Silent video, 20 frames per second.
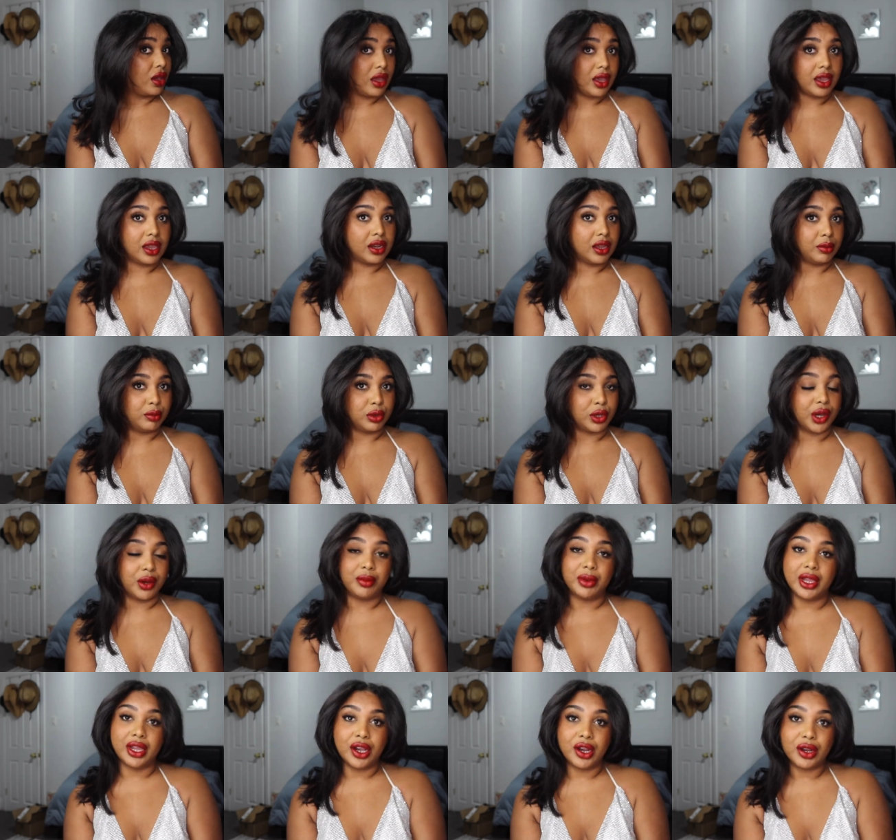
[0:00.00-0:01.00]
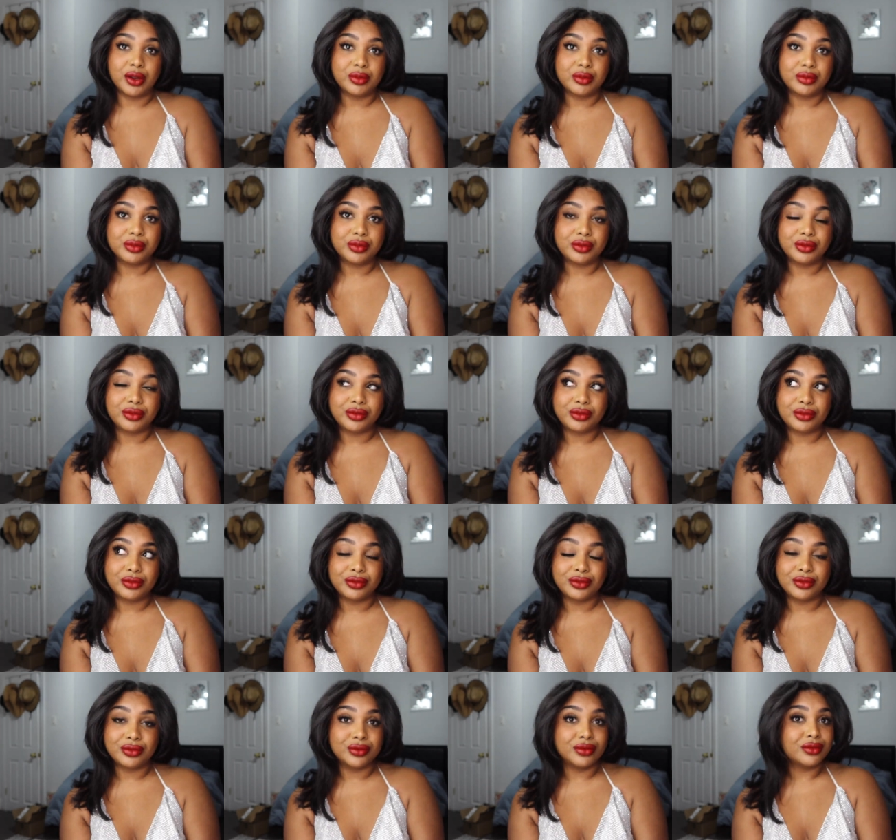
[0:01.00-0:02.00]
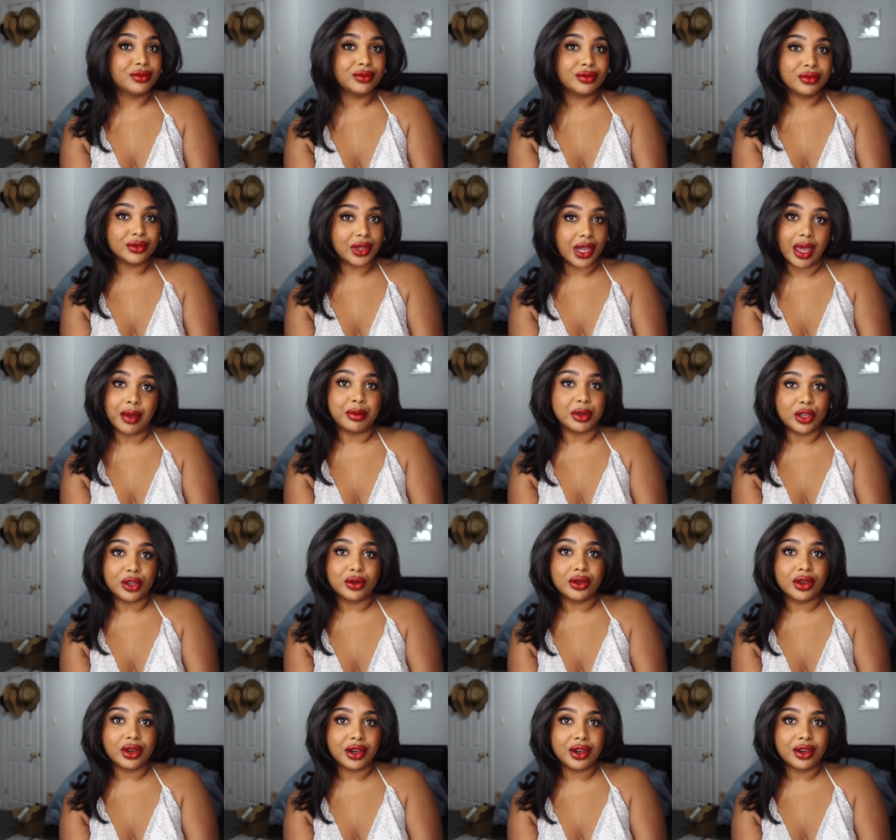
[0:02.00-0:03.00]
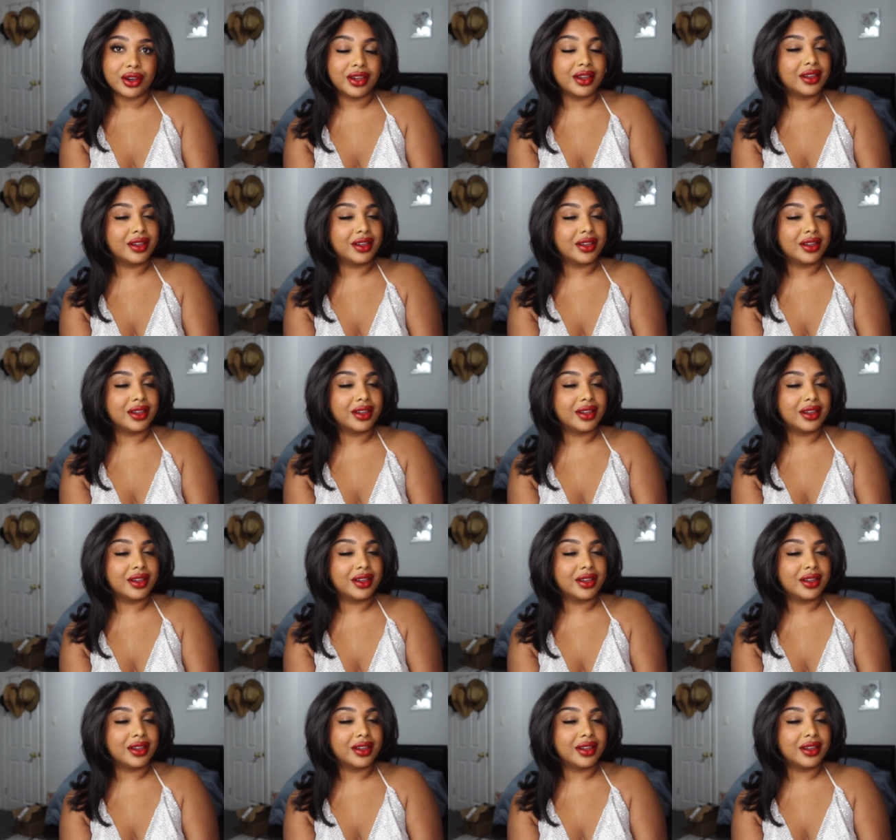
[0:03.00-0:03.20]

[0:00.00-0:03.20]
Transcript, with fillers: and I blew out my hair. Happy New Year.